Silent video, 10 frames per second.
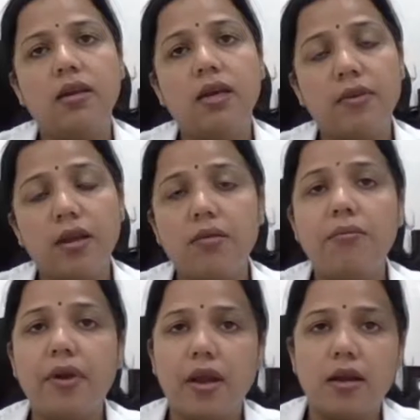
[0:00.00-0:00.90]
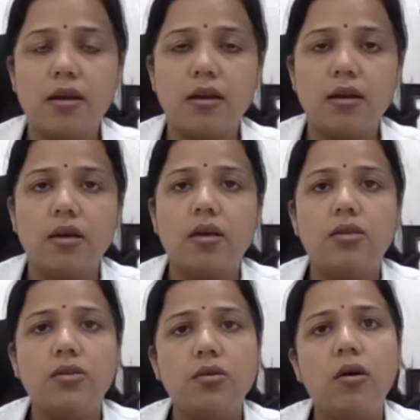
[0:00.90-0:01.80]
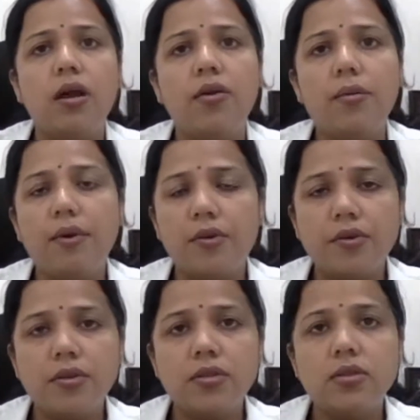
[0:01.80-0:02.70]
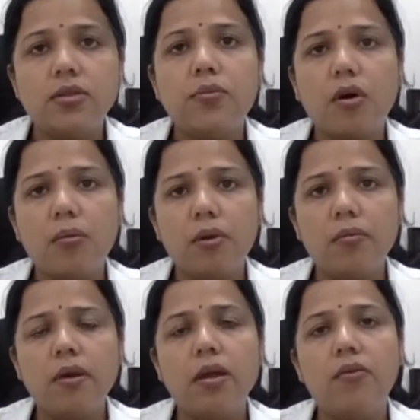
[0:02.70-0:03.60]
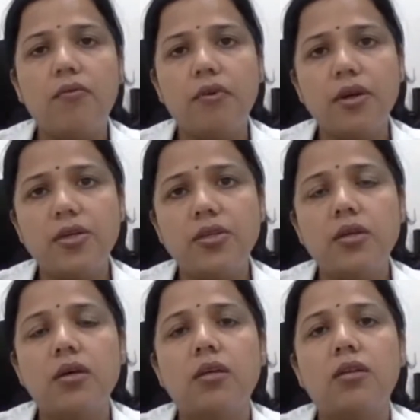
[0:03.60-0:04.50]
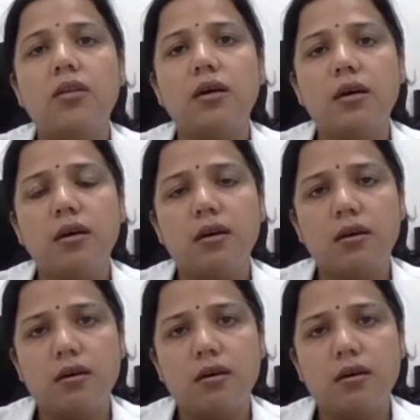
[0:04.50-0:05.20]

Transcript: even in brain. So endometriosis is a problem in which the